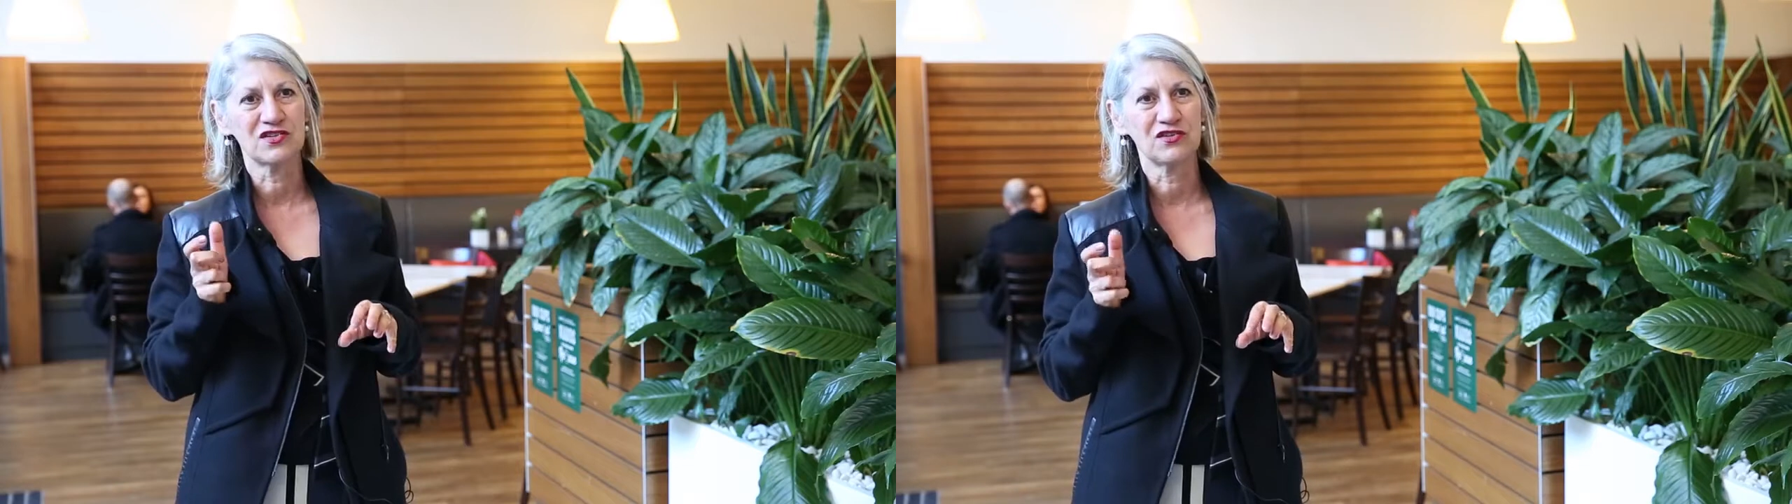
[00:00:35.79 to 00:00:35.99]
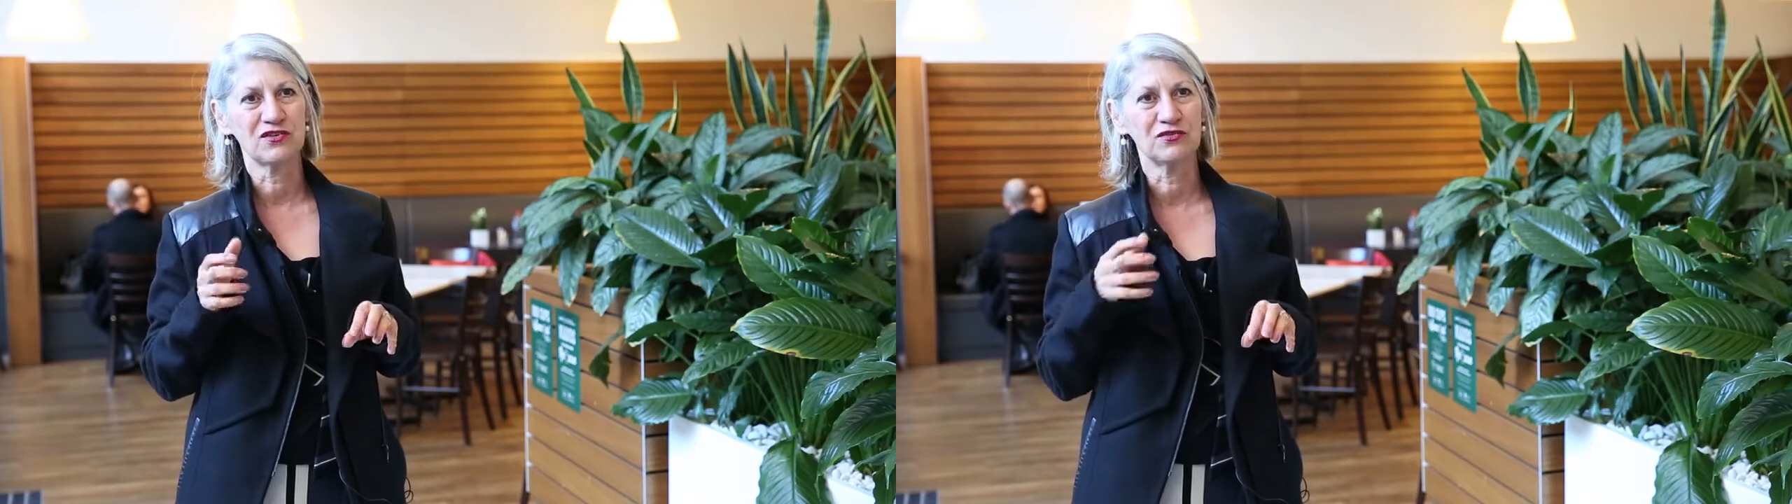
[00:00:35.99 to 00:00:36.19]

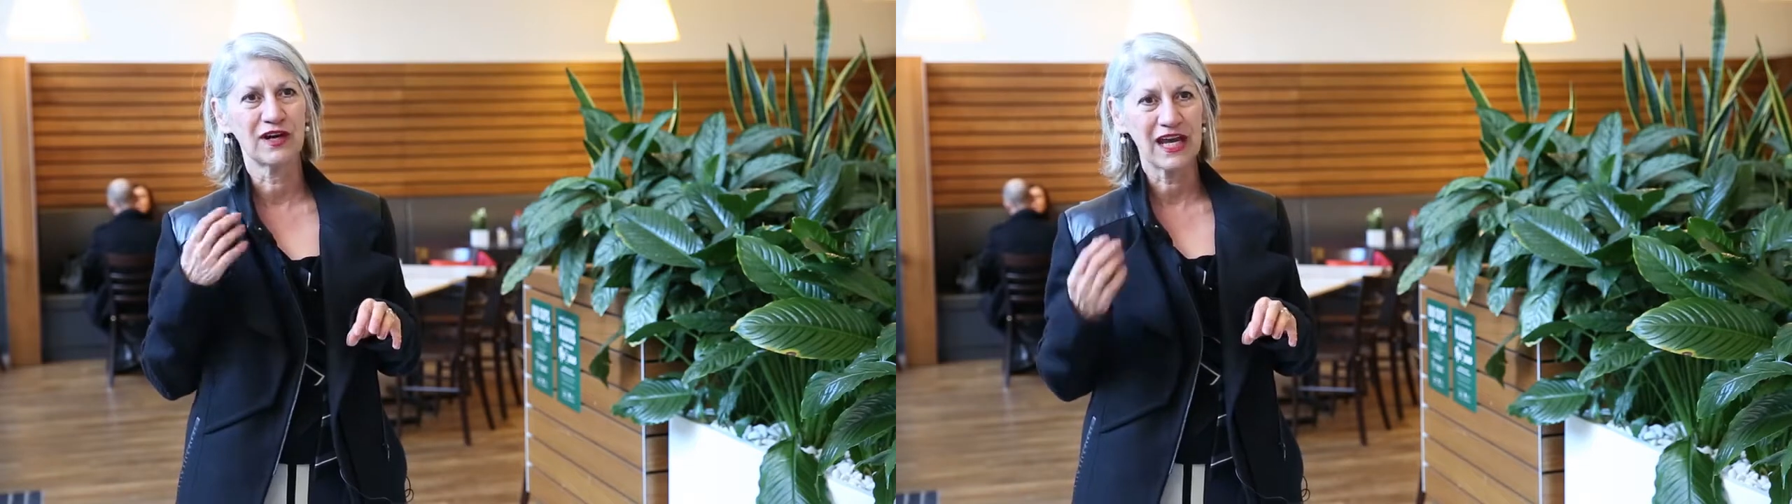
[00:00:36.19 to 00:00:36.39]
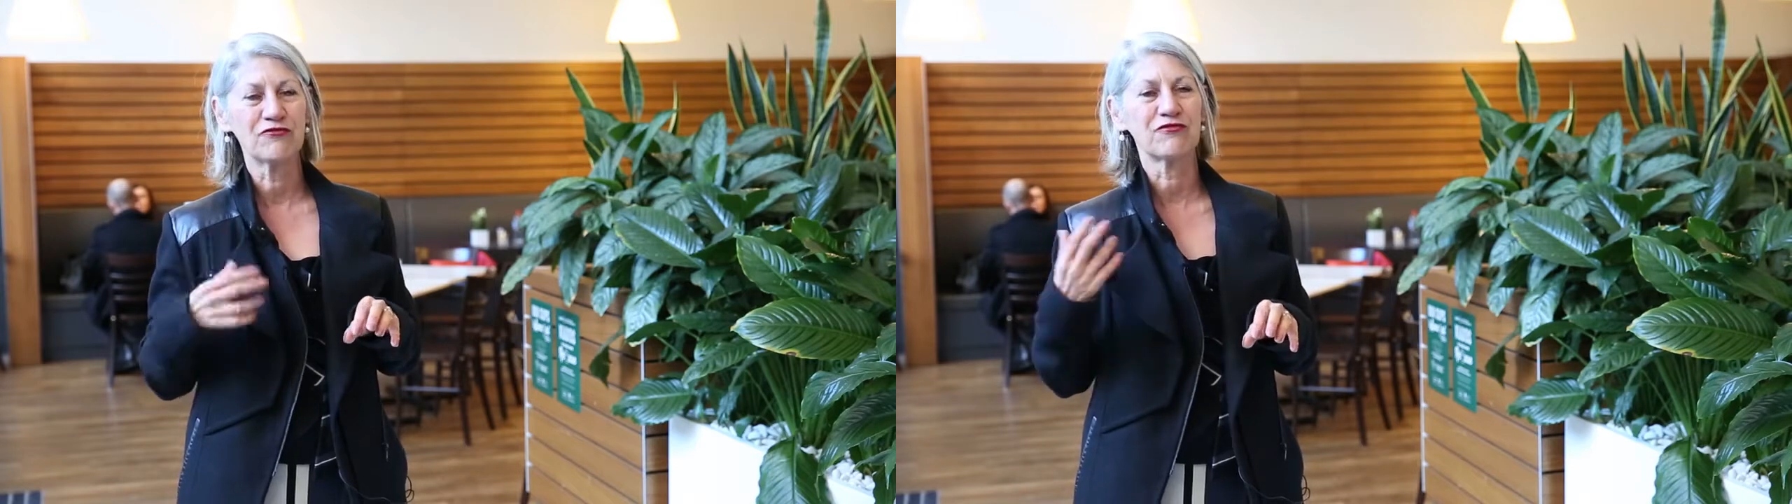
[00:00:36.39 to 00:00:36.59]
to your
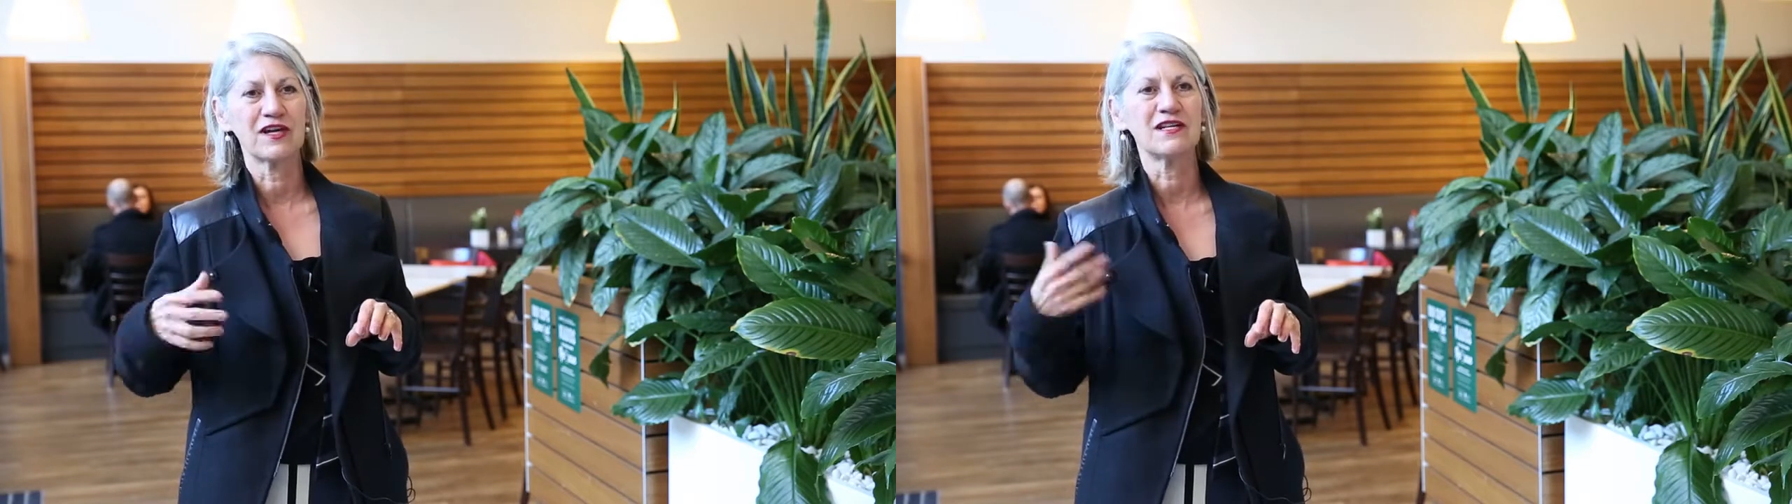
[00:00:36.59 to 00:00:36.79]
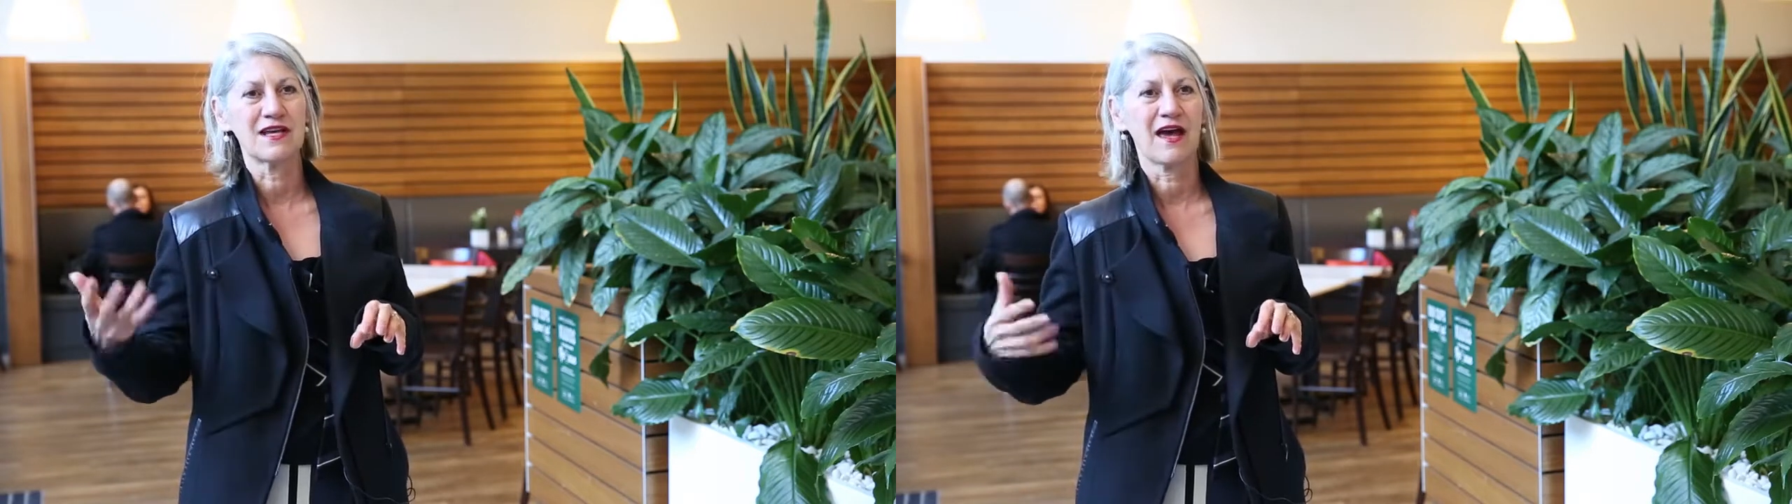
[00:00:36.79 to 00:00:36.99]

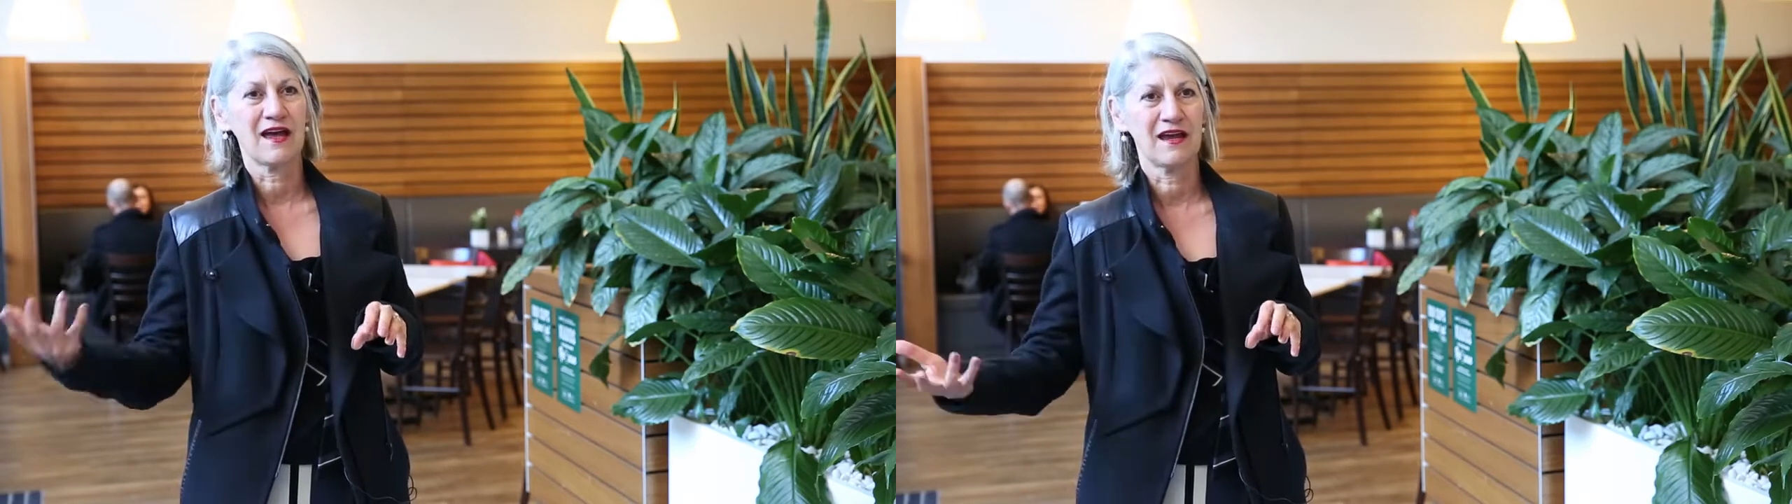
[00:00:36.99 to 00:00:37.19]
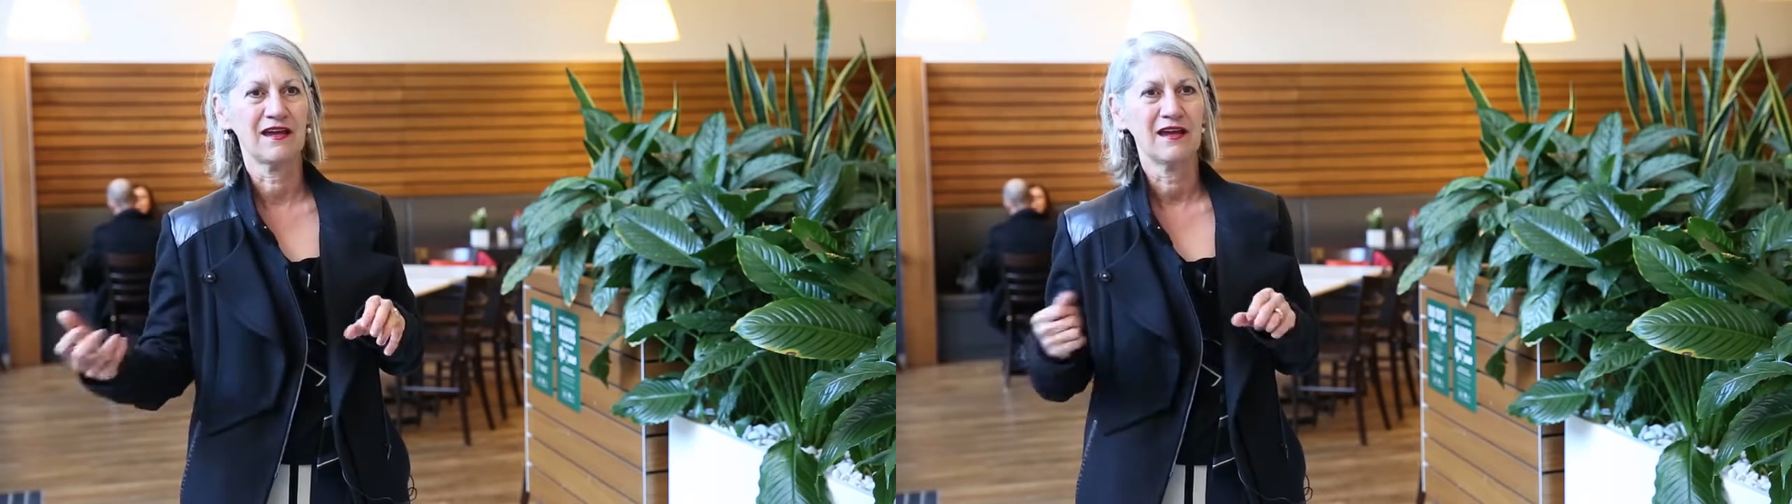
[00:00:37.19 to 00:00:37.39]

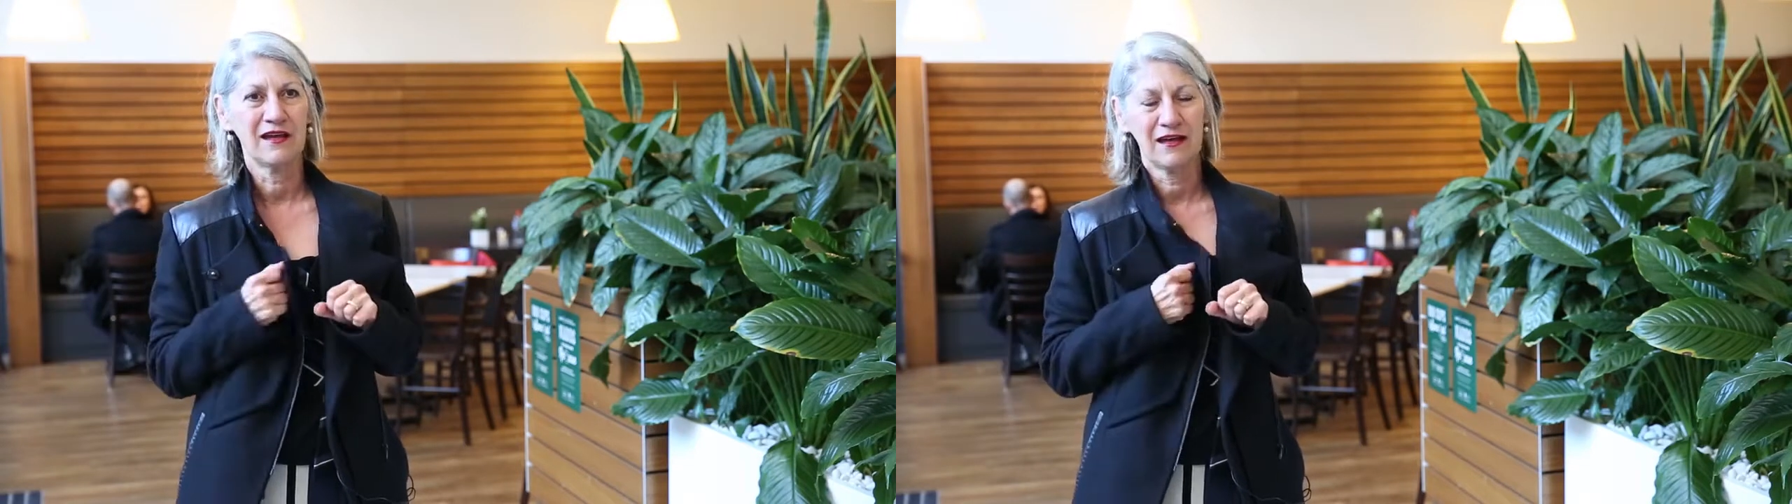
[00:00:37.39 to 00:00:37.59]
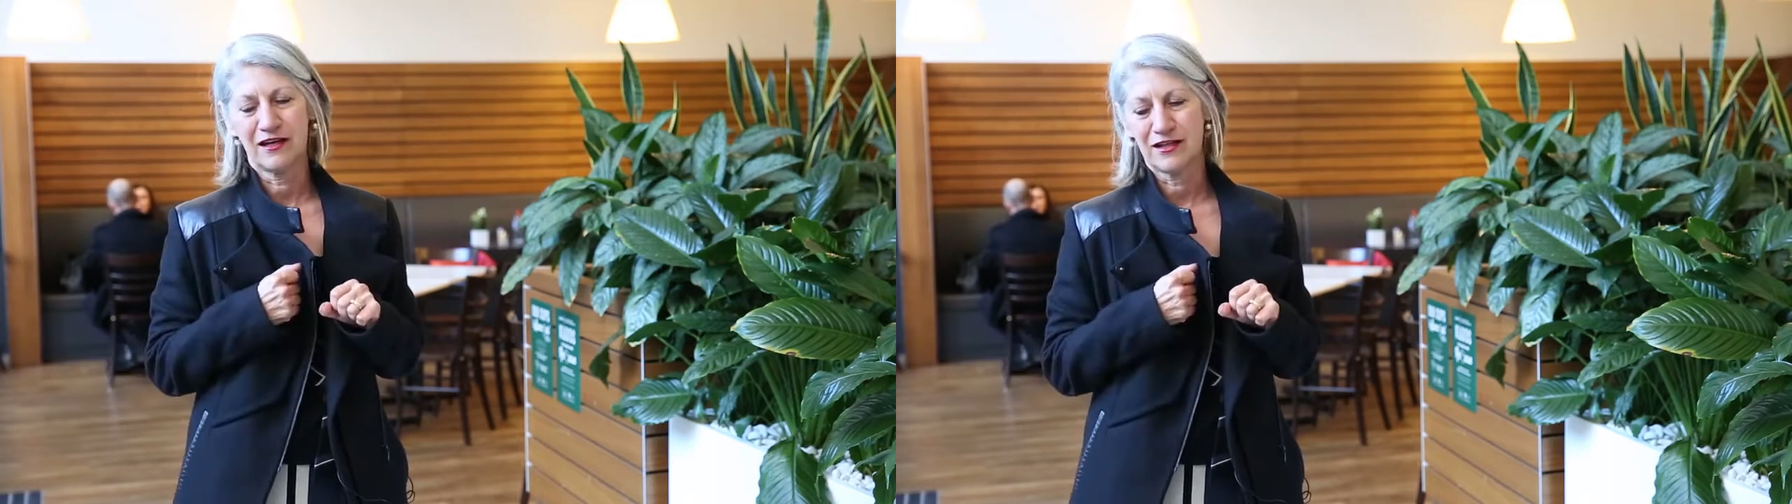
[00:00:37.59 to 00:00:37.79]
everyday
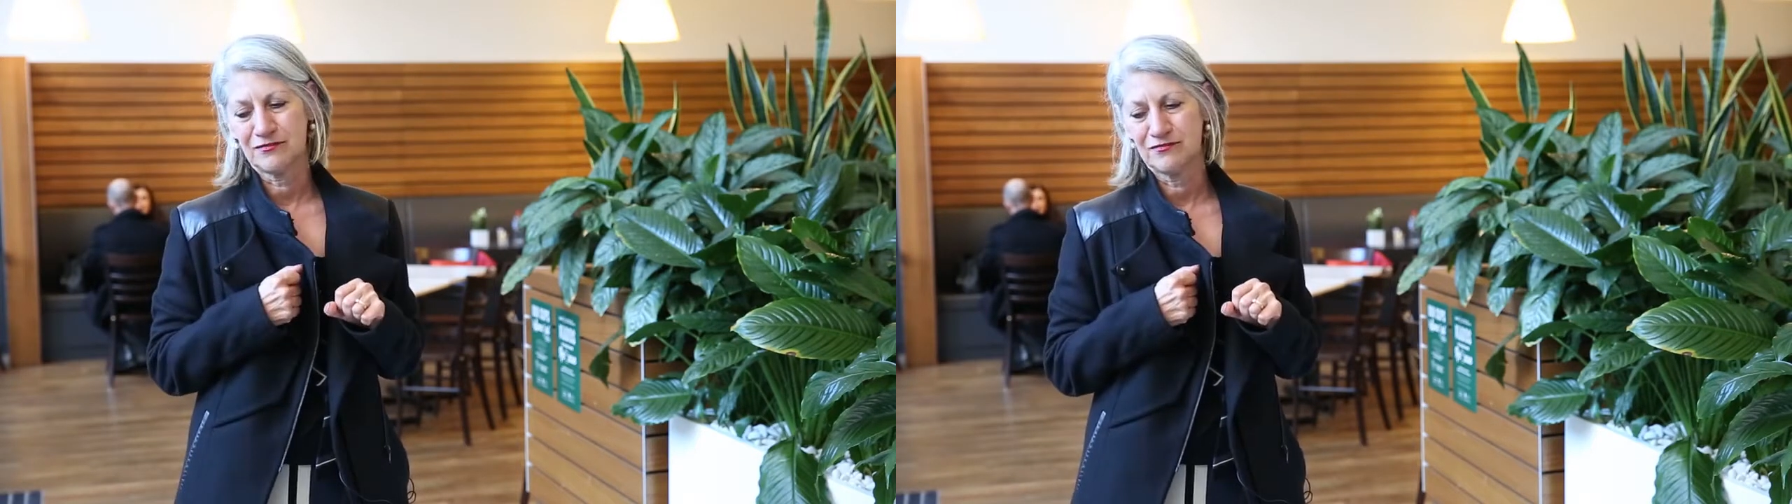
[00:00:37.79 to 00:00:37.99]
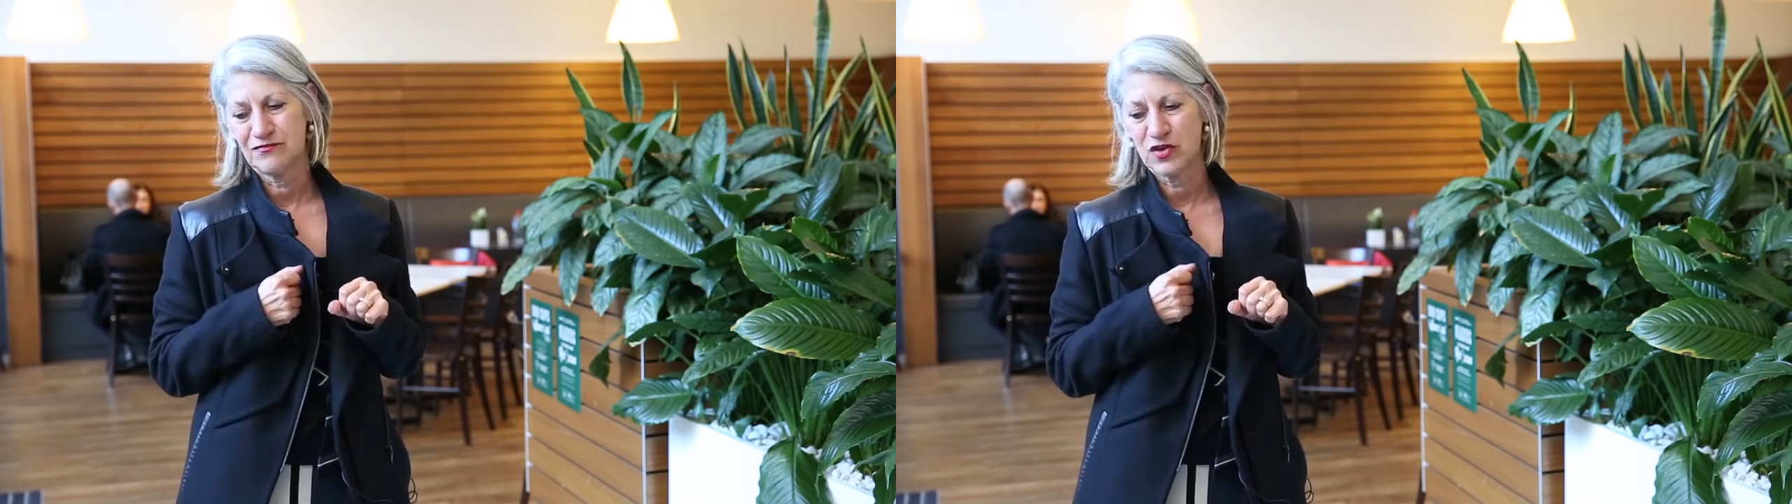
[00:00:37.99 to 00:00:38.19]
um,